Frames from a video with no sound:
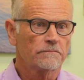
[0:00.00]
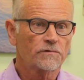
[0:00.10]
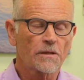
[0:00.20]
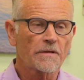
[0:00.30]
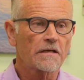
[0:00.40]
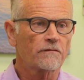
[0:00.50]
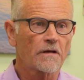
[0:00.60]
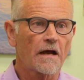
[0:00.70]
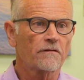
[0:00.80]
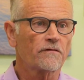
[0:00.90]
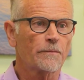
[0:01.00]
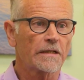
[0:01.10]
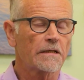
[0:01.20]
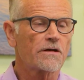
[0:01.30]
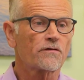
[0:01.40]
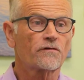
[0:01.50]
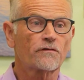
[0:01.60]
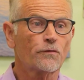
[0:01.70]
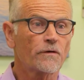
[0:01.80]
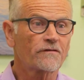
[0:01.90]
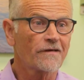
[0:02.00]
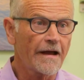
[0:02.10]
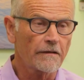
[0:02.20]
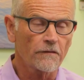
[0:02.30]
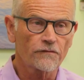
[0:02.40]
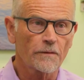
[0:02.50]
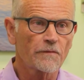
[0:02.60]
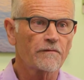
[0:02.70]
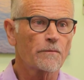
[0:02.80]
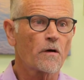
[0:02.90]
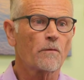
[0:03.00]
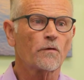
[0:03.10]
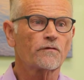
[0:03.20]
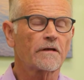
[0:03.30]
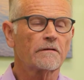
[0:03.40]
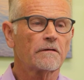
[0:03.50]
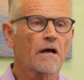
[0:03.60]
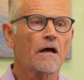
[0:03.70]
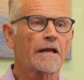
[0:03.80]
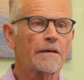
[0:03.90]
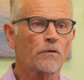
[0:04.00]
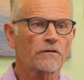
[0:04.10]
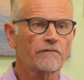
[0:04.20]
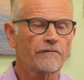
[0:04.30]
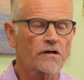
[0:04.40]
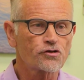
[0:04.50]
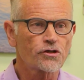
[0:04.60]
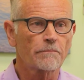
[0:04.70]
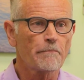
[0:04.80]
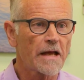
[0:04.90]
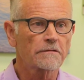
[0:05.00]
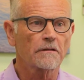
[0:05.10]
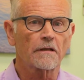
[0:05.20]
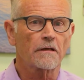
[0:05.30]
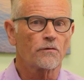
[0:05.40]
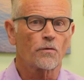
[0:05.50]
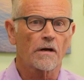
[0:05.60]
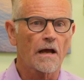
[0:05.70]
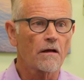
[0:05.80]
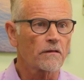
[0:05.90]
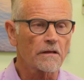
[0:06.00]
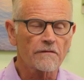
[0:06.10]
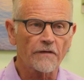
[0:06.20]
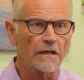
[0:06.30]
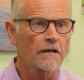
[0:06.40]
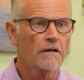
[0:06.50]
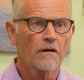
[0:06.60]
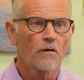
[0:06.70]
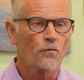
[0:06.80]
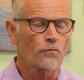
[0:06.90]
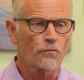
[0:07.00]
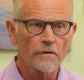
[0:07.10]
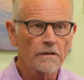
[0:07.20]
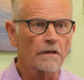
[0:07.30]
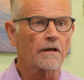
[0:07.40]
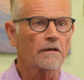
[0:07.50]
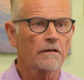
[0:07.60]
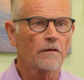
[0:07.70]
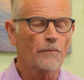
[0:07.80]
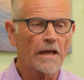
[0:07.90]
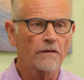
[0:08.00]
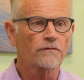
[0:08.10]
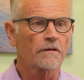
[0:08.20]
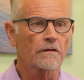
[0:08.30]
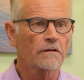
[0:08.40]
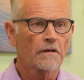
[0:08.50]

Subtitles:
some of these guys have been near suicidal, some of them almost unable to function mentally, who are now living really amazing,